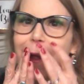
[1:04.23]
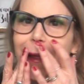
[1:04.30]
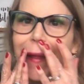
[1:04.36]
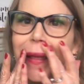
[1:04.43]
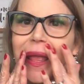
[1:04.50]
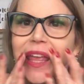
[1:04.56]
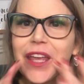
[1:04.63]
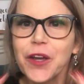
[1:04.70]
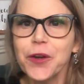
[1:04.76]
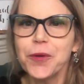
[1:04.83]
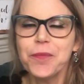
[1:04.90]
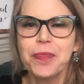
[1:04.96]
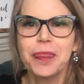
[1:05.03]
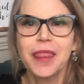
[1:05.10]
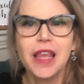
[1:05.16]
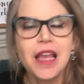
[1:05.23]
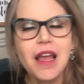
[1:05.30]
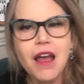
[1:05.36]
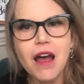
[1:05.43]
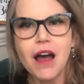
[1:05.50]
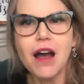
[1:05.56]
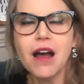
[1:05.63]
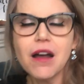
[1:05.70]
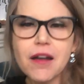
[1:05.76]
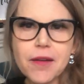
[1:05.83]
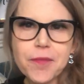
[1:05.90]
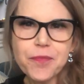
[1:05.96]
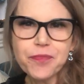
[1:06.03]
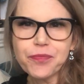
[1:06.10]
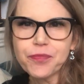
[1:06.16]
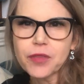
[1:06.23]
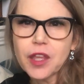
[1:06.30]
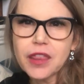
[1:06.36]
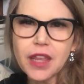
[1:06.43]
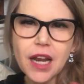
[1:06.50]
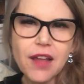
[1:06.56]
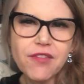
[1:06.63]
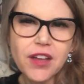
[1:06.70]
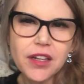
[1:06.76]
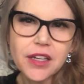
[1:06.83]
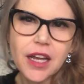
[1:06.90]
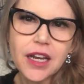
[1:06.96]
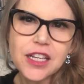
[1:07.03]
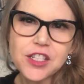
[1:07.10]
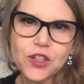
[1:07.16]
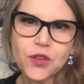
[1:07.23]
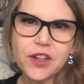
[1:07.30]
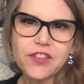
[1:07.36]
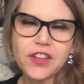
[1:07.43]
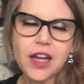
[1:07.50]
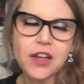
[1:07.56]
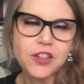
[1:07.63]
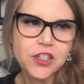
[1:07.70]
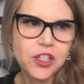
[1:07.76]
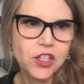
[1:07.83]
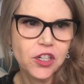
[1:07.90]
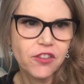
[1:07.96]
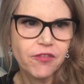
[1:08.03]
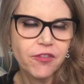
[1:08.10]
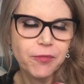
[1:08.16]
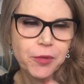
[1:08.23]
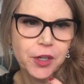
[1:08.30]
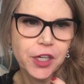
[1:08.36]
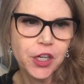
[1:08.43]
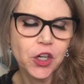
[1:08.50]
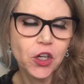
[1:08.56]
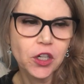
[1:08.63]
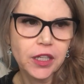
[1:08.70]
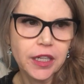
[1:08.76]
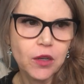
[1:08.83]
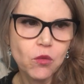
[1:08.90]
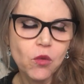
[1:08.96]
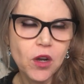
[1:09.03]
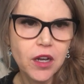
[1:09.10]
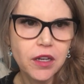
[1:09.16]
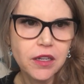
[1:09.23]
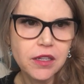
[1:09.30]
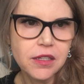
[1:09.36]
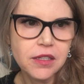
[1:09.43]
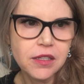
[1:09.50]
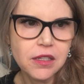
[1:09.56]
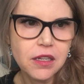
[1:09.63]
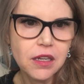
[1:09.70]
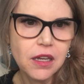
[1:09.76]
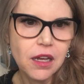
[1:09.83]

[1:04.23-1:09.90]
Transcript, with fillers: Thank you. Um, that I found out as a grief counselor pretty early was